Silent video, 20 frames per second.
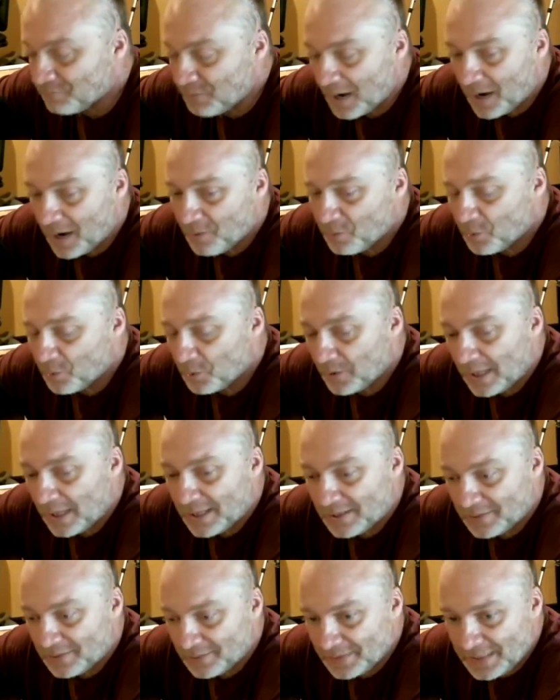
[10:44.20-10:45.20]
I will
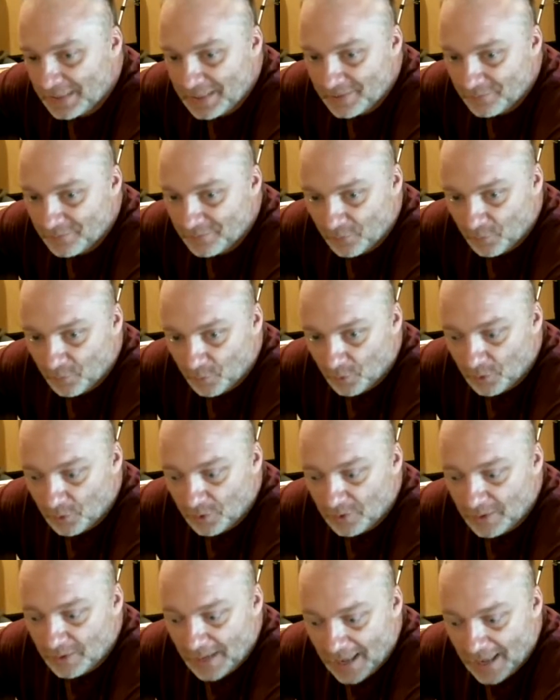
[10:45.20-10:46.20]
like leave a
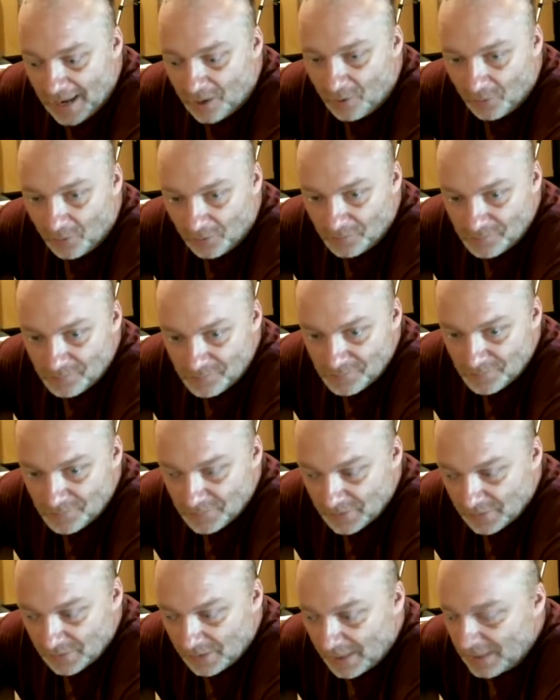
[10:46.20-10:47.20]
word out.
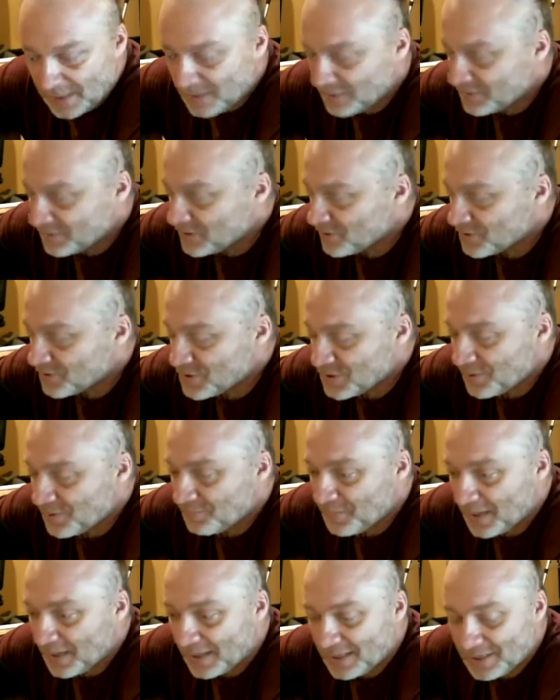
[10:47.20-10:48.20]
Like if there's
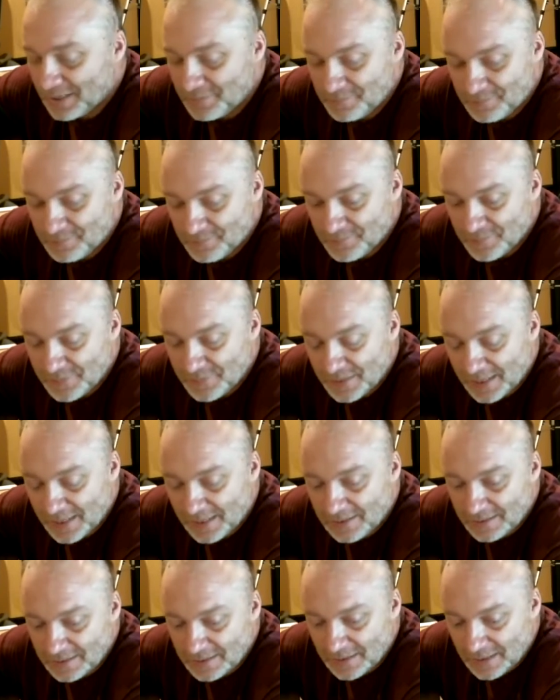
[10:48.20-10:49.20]
somebody
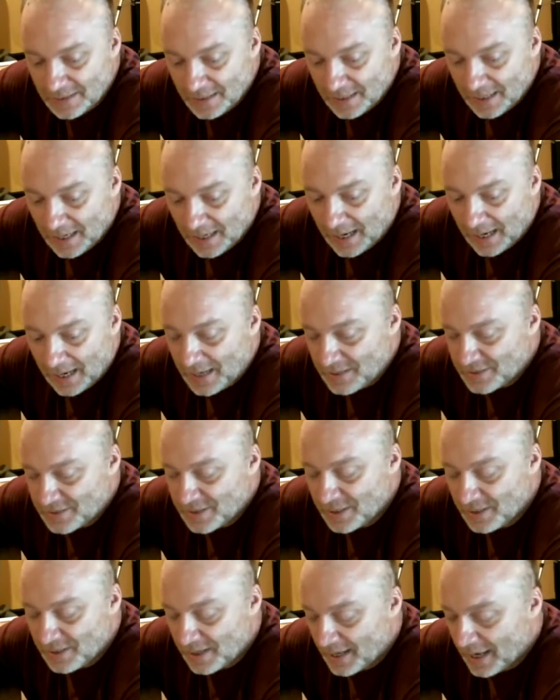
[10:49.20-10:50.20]
that I
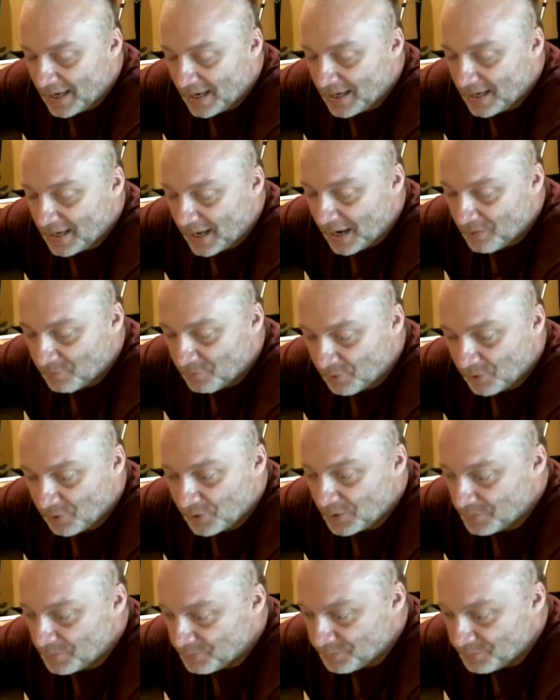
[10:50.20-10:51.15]
said, hey, I really